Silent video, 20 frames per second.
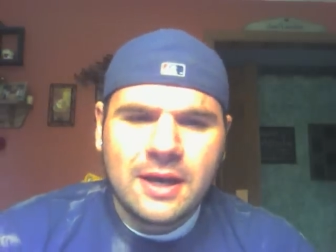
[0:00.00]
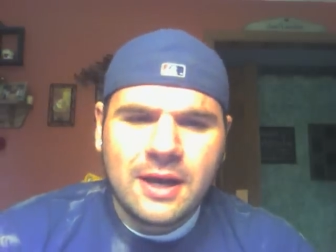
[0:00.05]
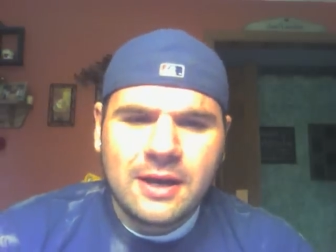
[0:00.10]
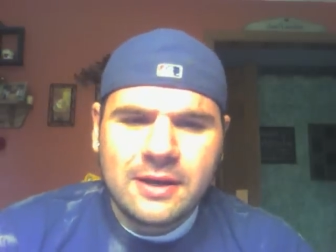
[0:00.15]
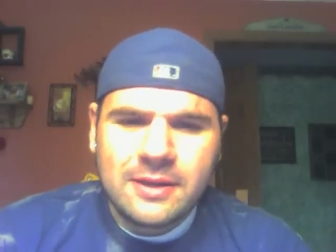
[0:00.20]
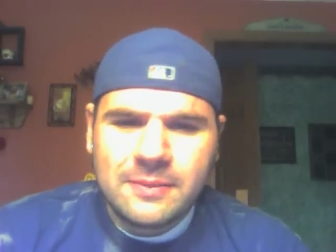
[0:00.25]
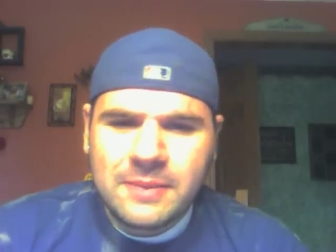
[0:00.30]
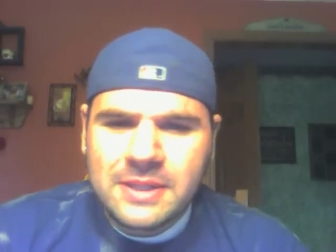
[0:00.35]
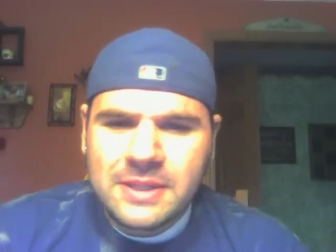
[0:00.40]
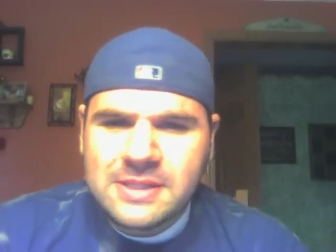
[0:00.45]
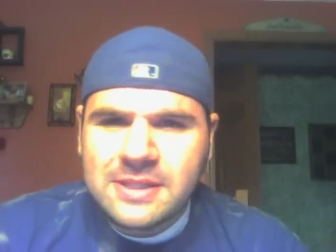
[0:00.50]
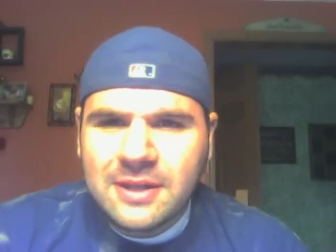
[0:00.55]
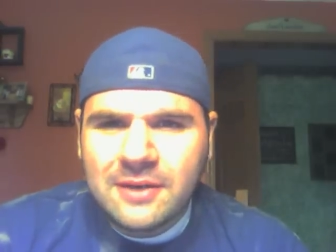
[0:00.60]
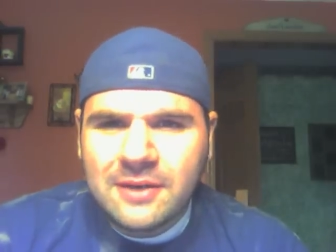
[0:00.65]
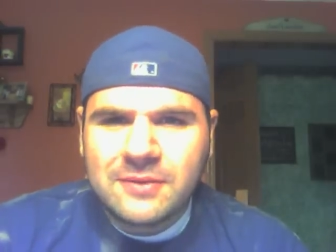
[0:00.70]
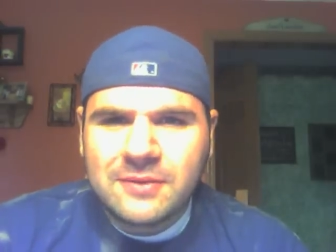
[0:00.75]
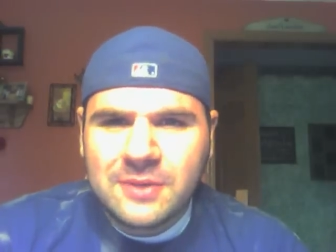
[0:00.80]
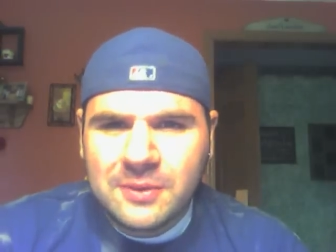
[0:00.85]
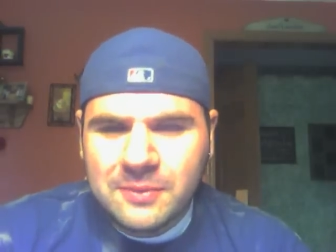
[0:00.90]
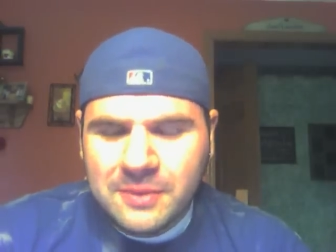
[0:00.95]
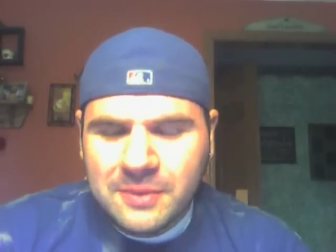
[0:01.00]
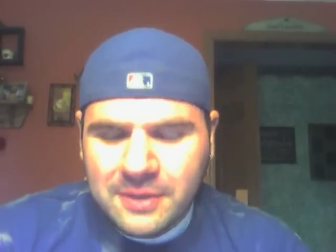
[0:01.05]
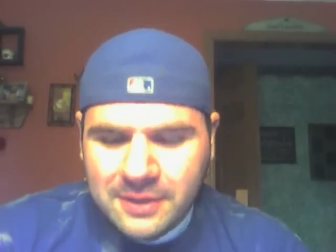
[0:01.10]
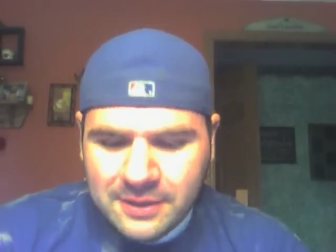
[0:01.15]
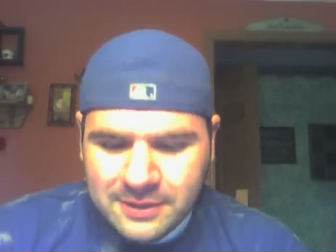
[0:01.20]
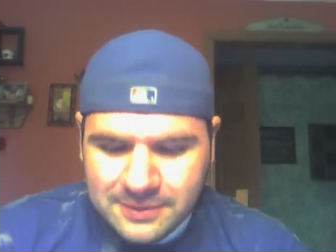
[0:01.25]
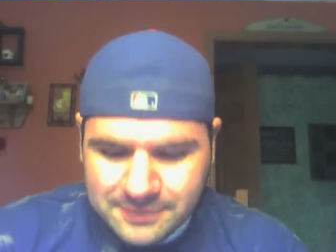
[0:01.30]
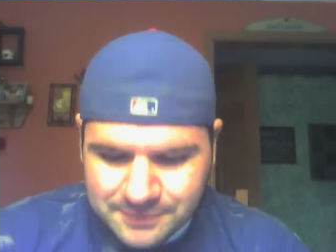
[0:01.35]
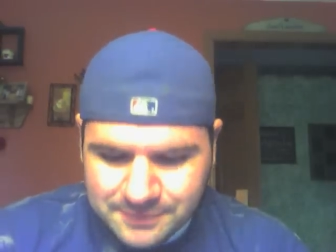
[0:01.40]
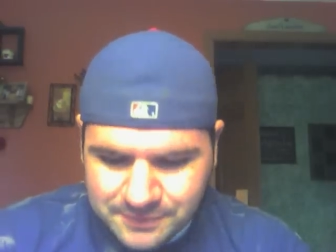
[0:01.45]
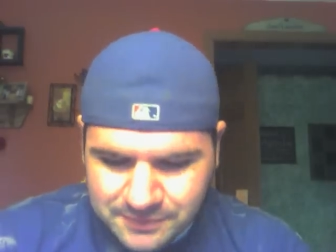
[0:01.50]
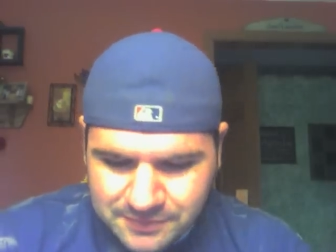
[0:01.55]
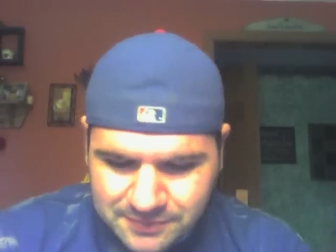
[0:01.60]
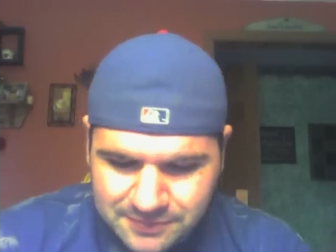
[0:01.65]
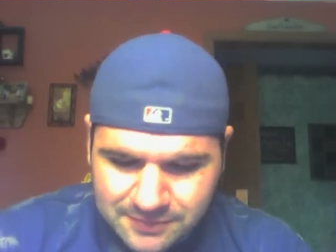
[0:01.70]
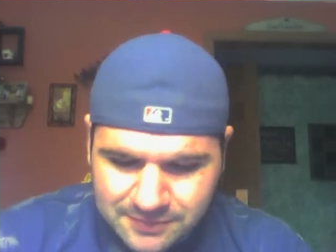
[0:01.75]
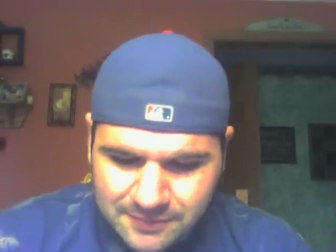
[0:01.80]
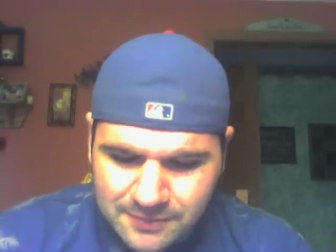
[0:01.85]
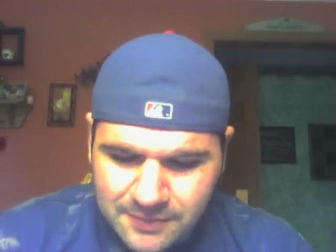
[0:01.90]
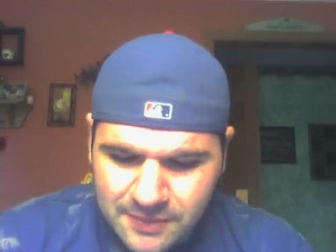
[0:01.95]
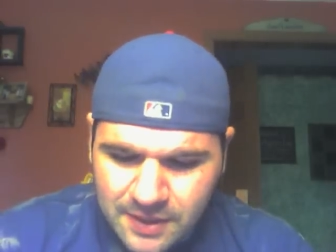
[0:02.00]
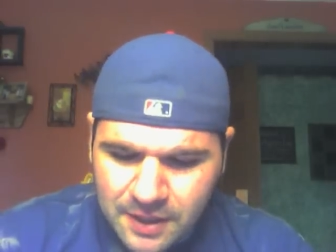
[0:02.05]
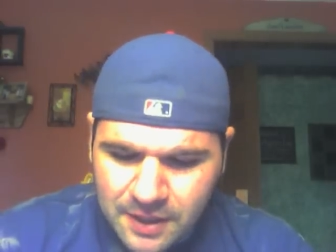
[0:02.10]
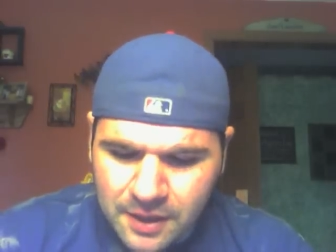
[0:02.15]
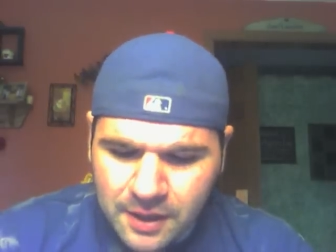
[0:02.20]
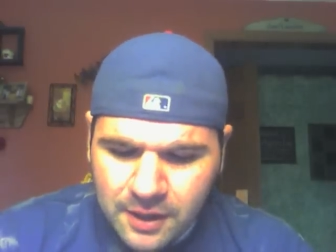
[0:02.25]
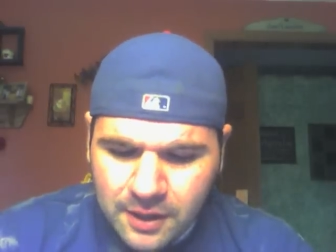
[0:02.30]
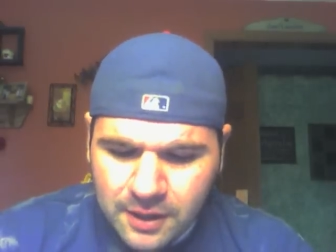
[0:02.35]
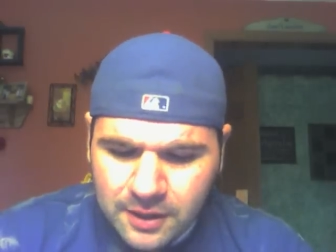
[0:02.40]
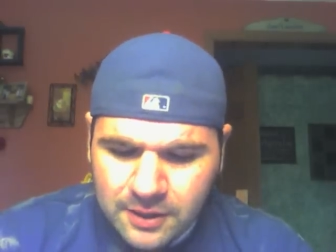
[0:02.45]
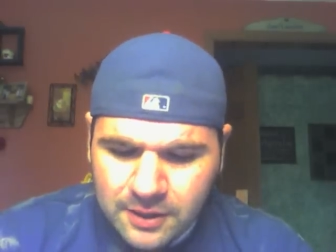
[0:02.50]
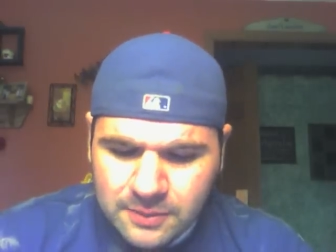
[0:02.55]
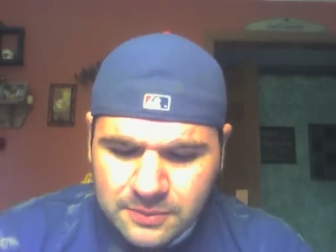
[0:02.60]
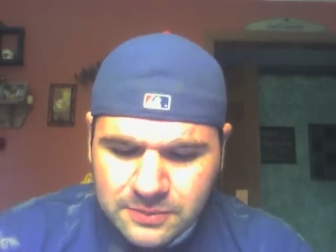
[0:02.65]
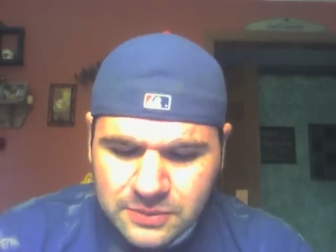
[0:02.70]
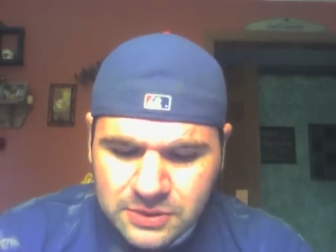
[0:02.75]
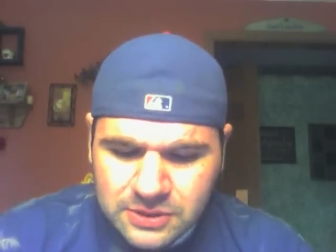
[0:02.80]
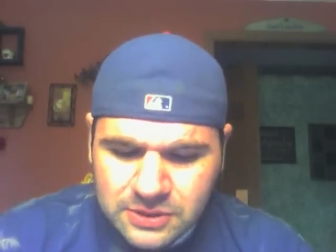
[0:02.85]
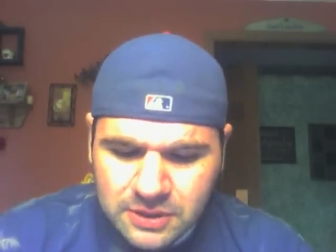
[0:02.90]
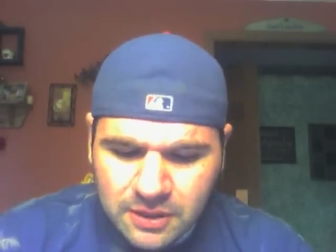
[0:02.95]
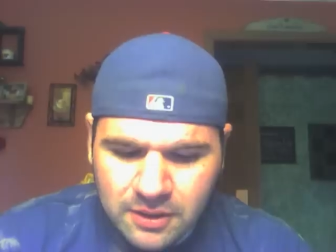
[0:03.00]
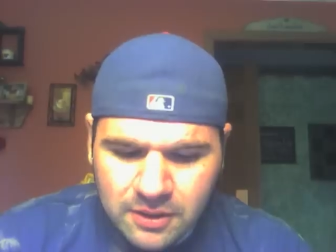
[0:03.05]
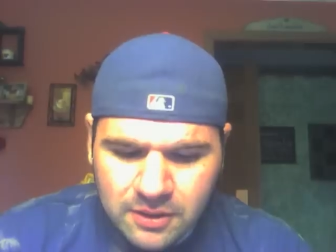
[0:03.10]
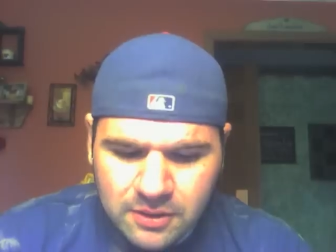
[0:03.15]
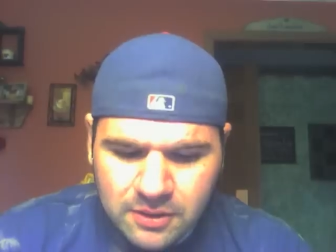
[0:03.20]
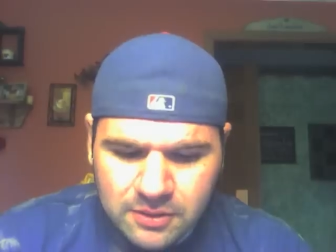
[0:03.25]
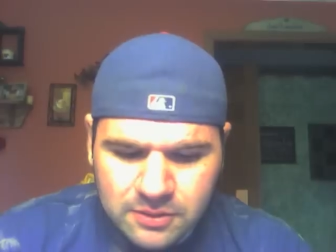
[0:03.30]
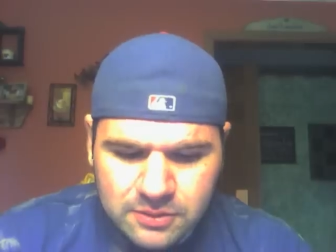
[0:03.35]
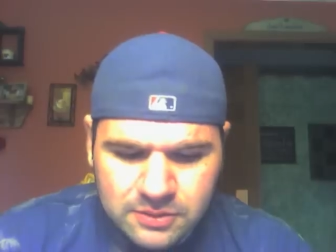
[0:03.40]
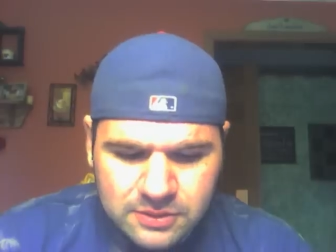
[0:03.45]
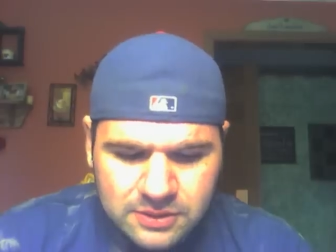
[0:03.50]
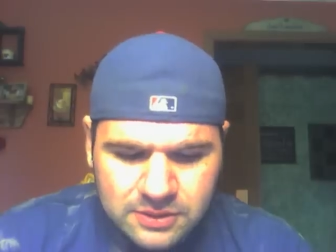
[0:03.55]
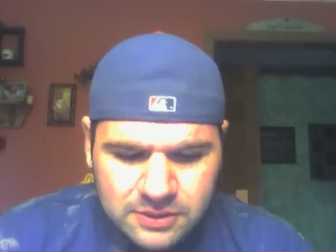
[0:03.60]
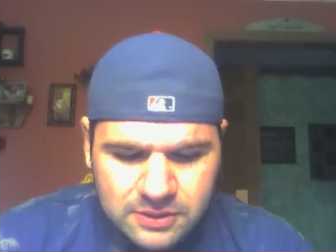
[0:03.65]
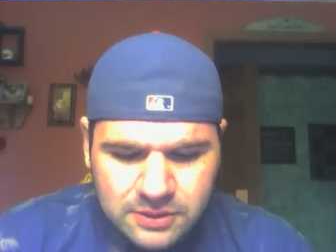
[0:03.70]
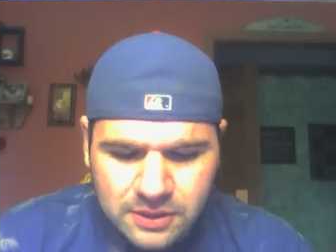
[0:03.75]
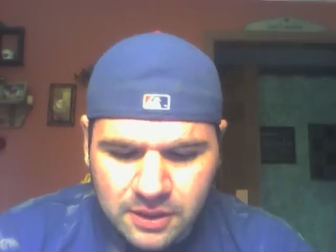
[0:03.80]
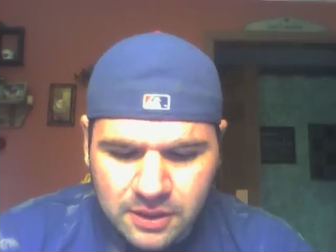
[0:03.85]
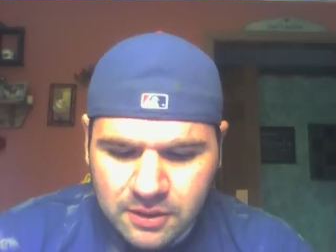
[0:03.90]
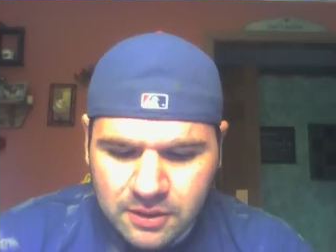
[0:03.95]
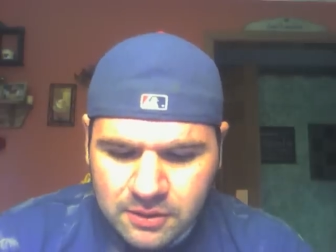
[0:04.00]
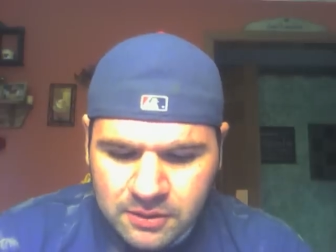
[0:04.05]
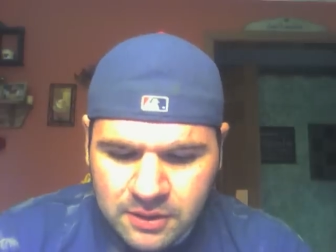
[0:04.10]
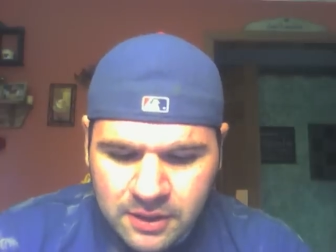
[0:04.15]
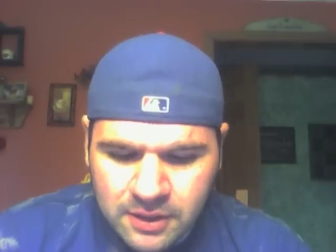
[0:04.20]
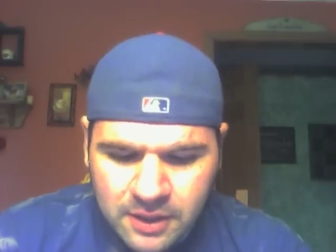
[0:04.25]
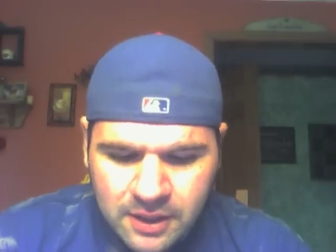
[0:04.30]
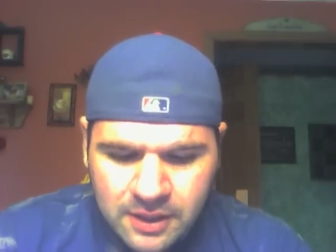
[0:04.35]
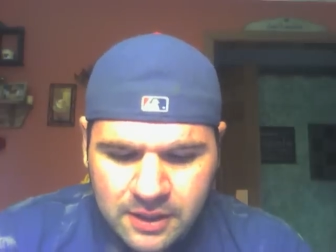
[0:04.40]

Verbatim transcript: I'll get myself, don't worry. Um, so, you know,